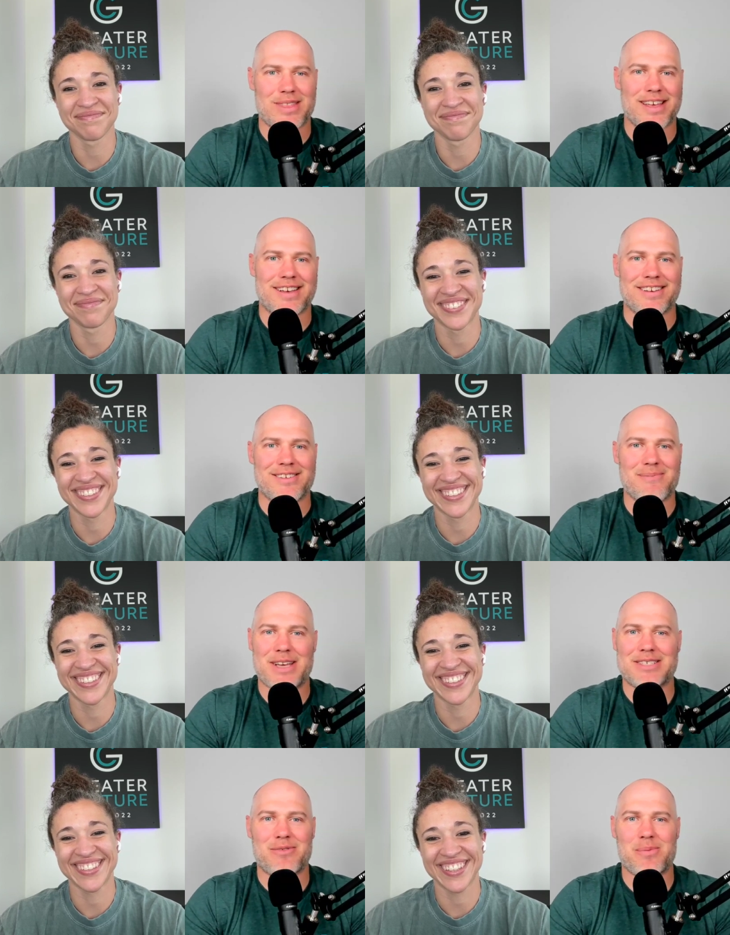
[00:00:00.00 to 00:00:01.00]
Speaker 1: think
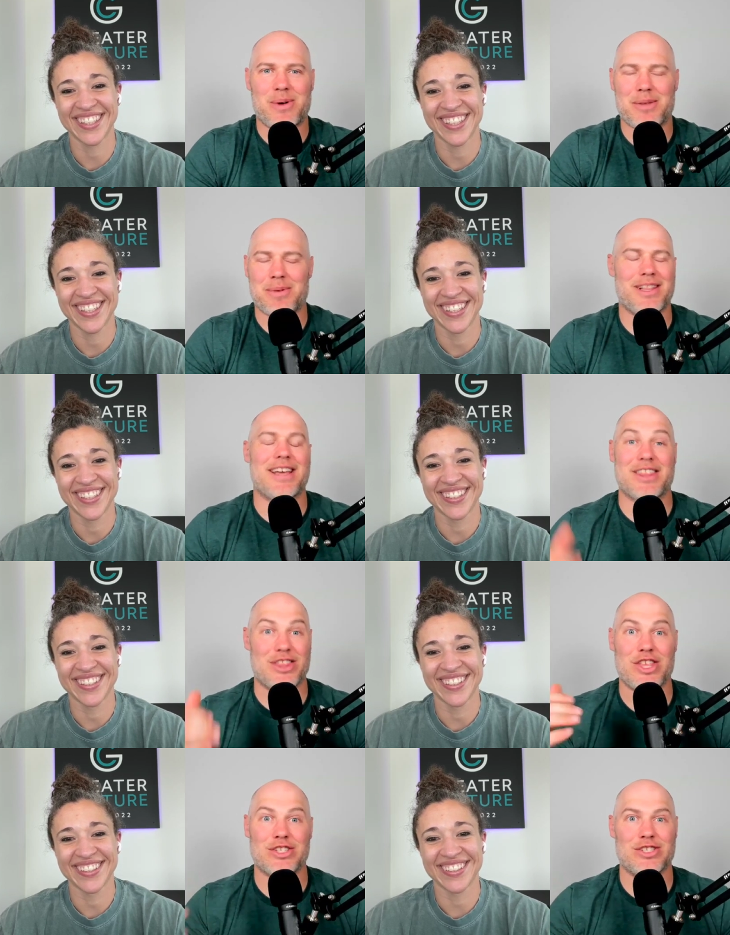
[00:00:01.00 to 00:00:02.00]
makes everybody be like,
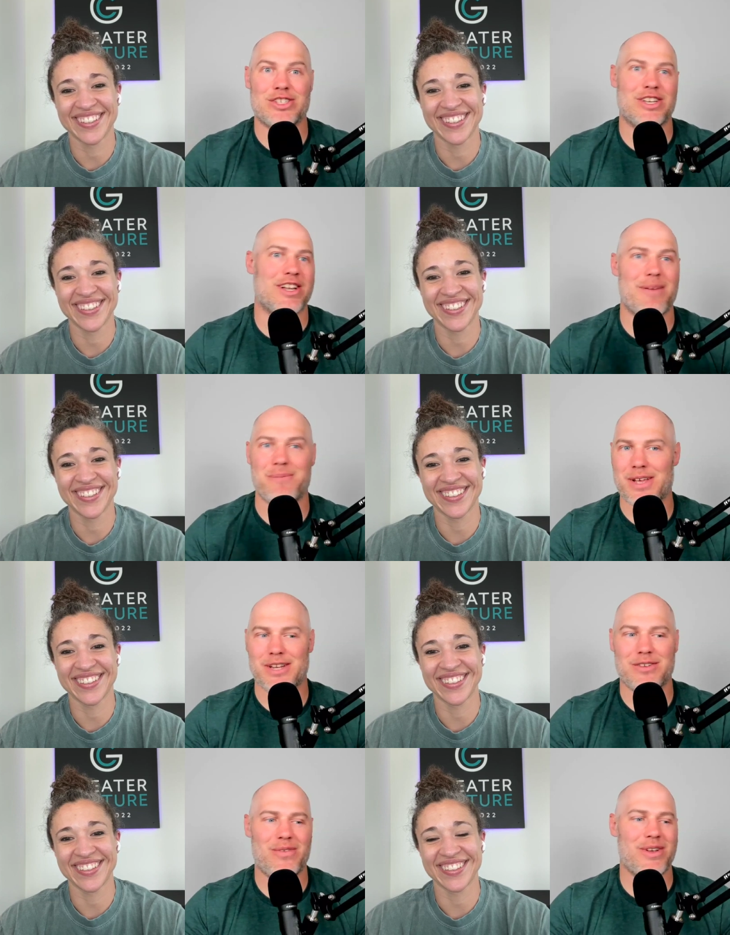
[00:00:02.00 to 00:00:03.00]
this is it. I'm
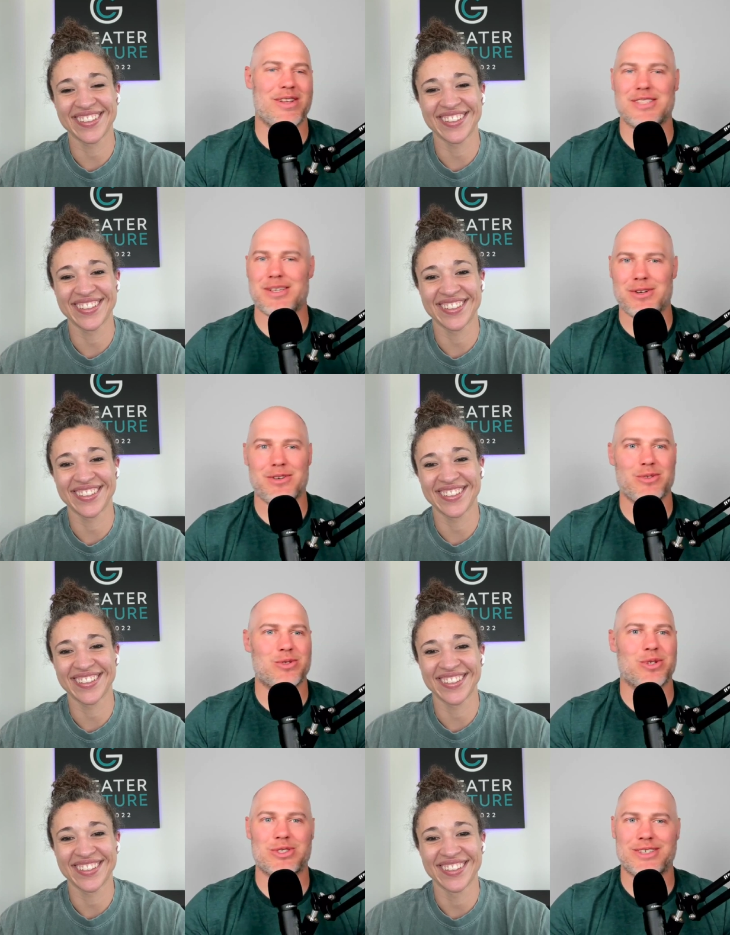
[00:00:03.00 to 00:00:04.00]
into fitness, I'm into
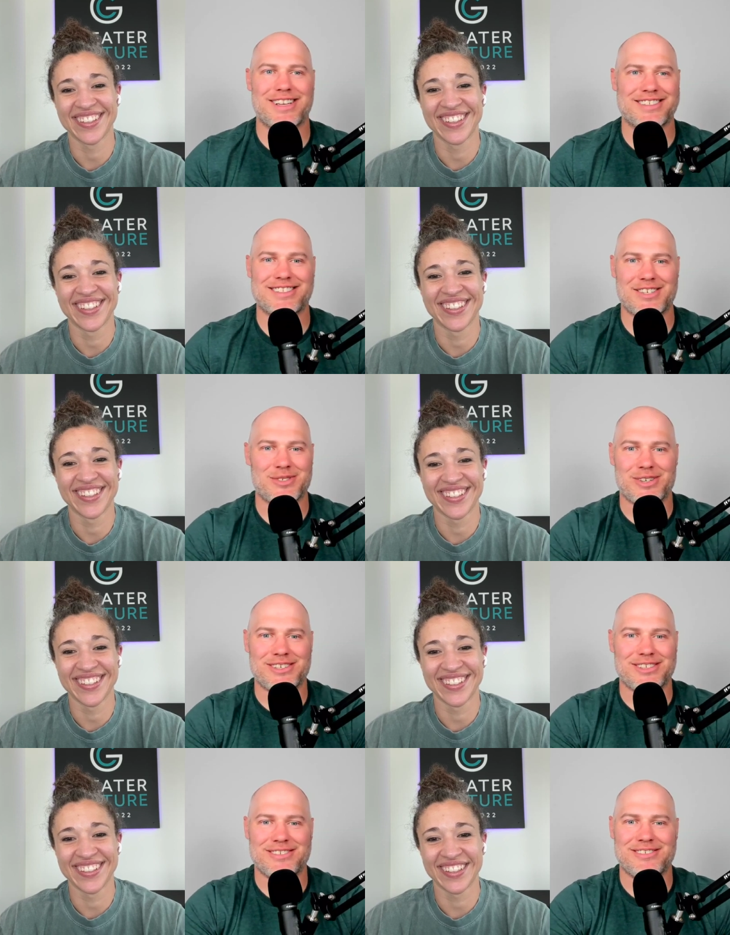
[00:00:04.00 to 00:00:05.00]
nutrition, etc.
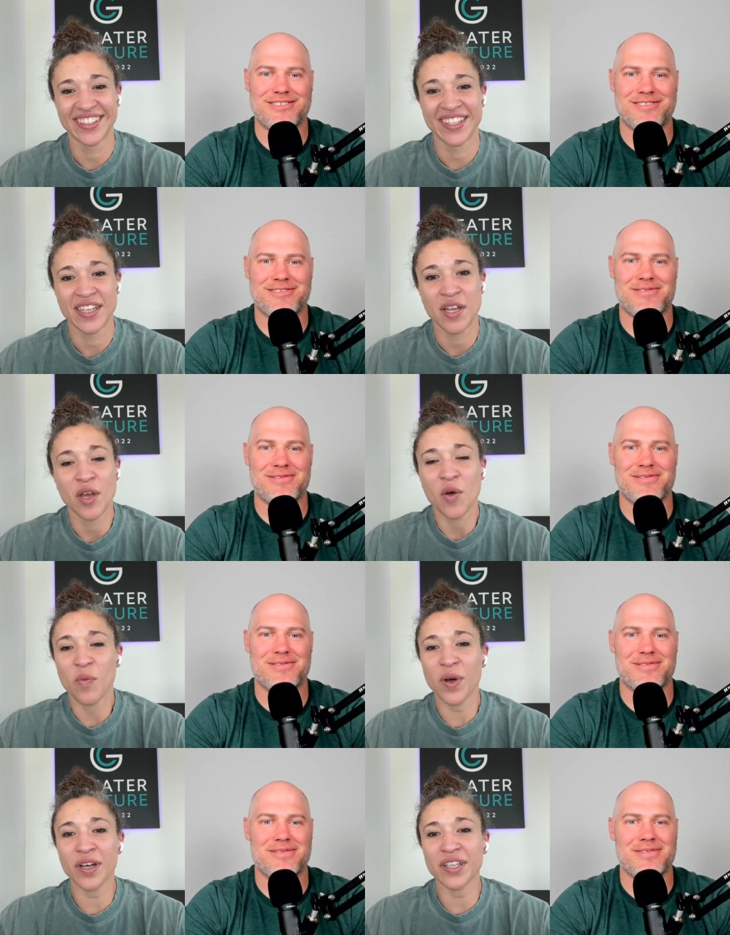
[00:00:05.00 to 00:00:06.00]

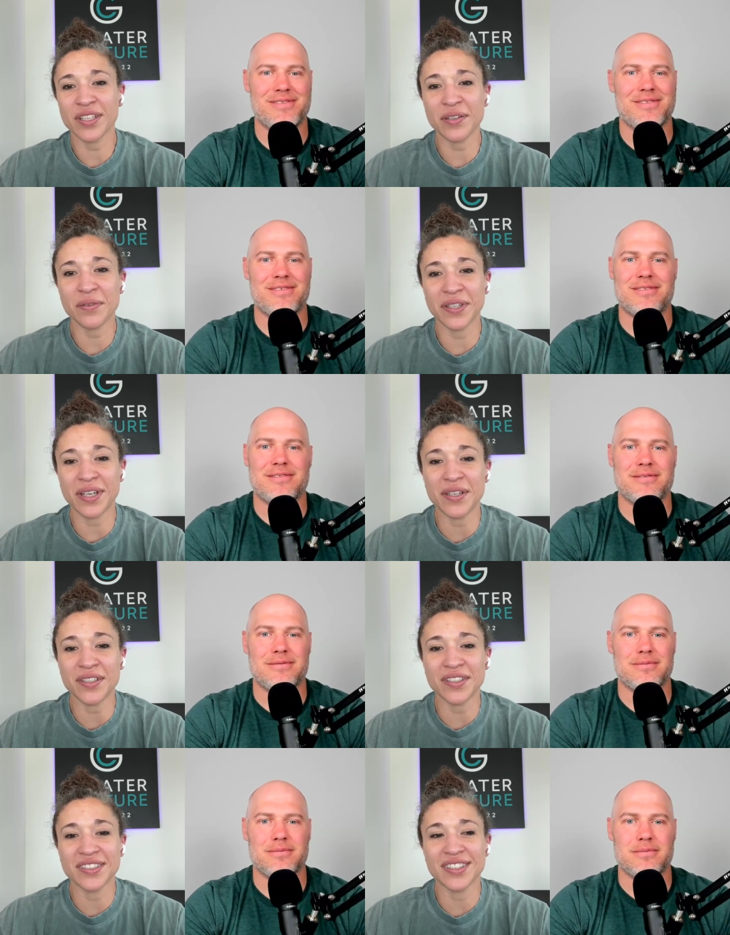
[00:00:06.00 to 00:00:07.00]
Speaker 2: Well, you know, we
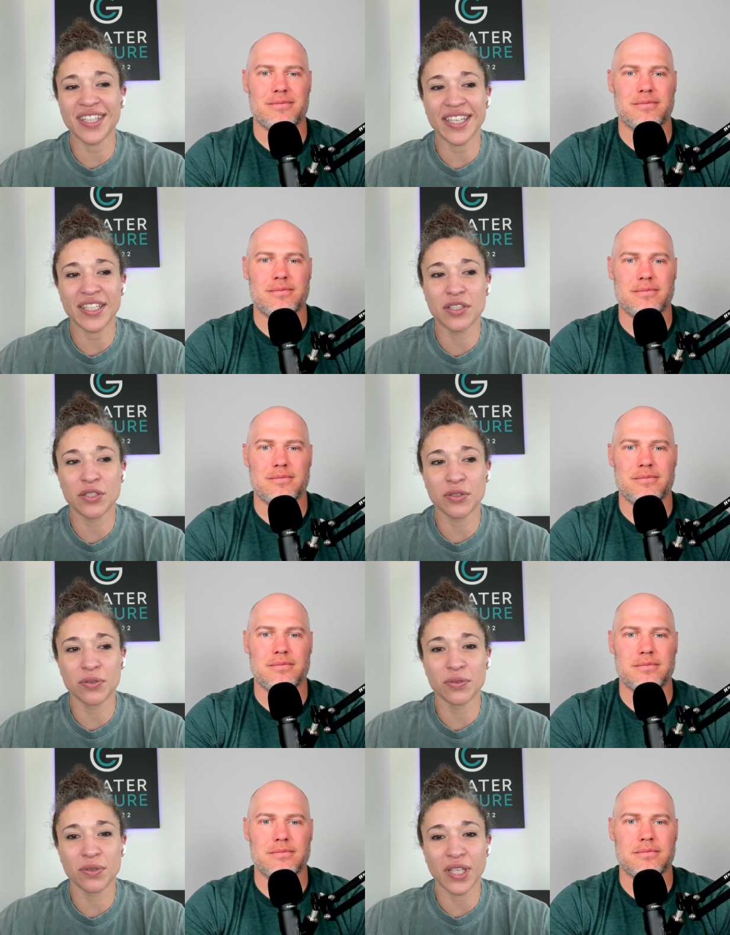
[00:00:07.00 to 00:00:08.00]
all like
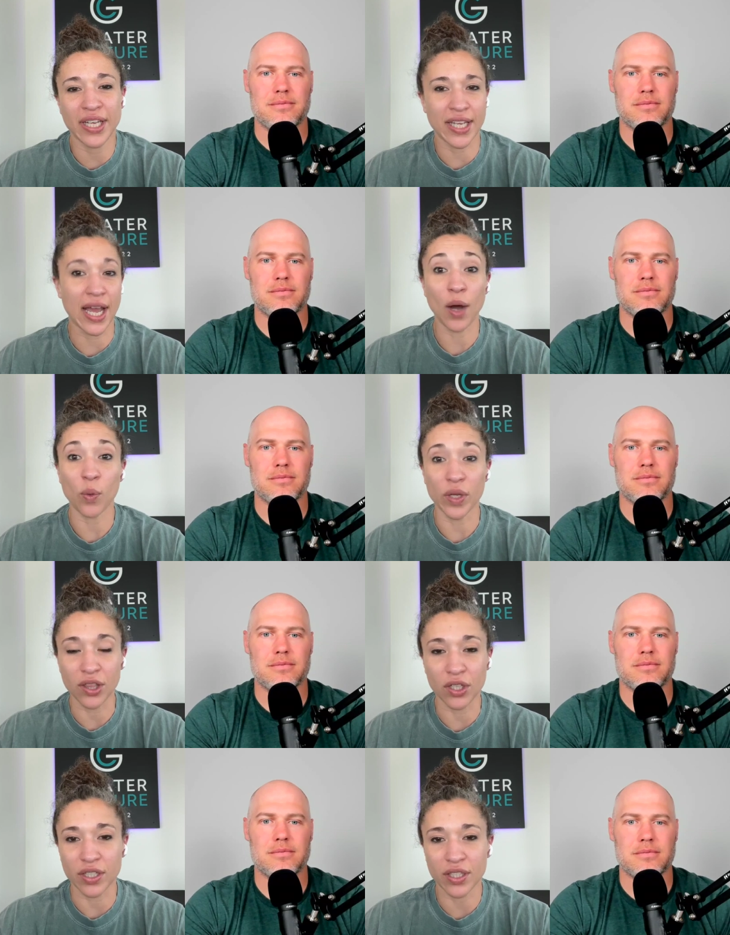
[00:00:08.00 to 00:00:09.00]
to like how
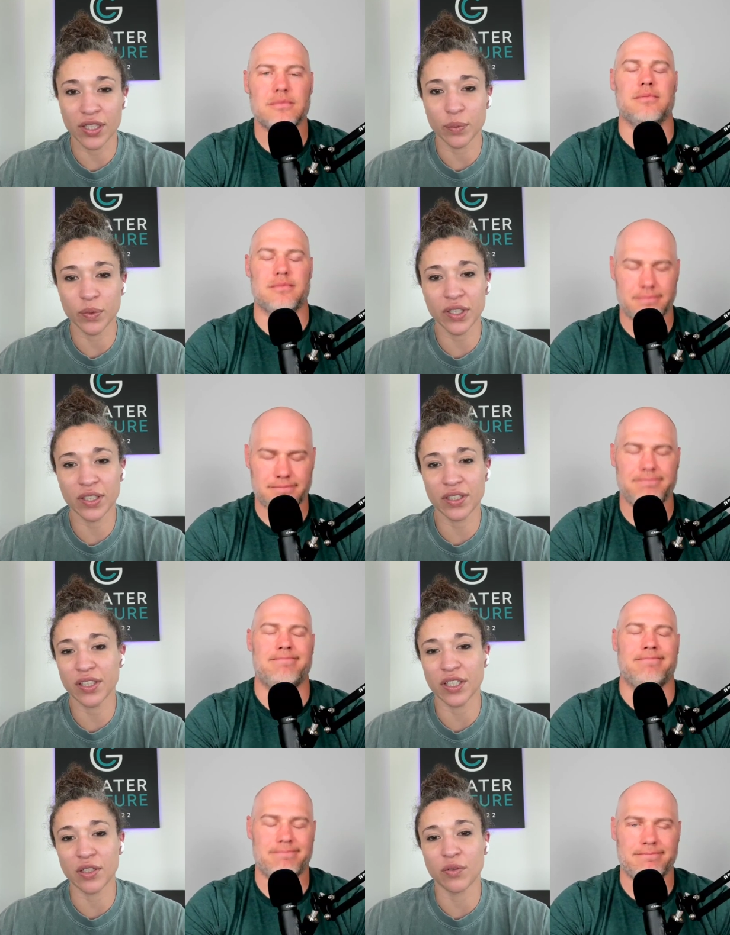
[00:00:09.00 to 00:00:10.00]
we look and we,
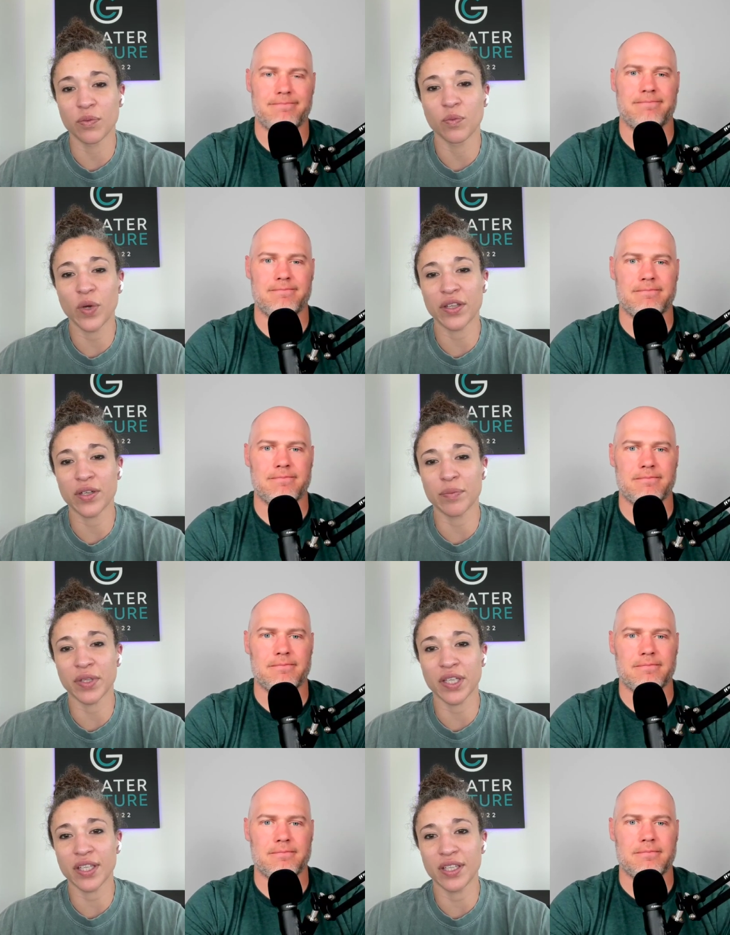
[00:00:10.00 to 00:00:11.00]
you know, whether
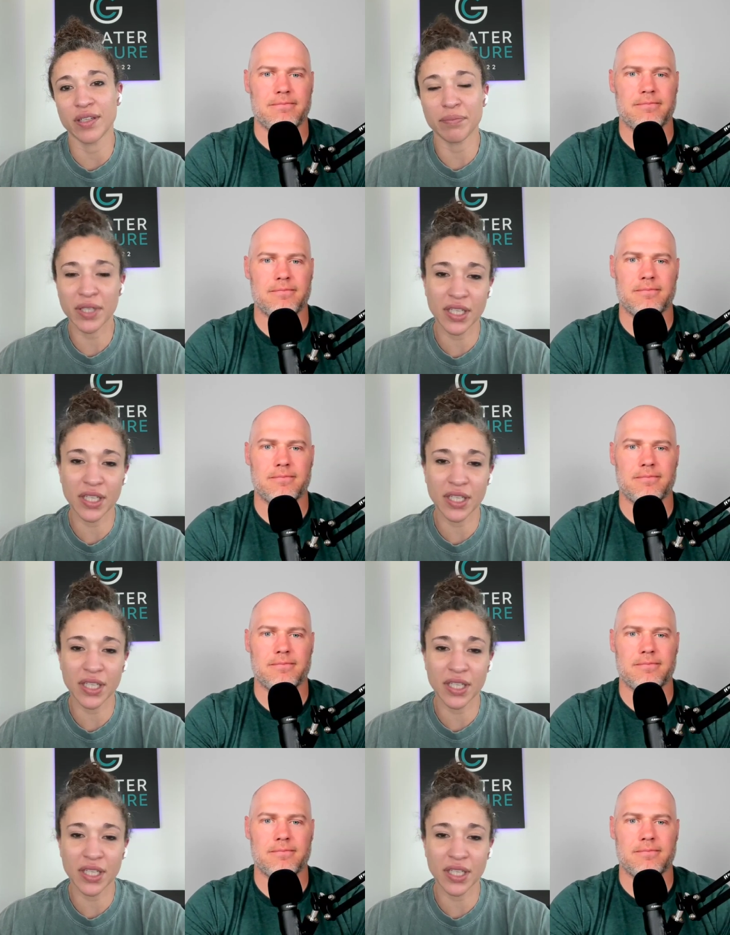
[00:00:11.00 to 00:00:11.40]
it be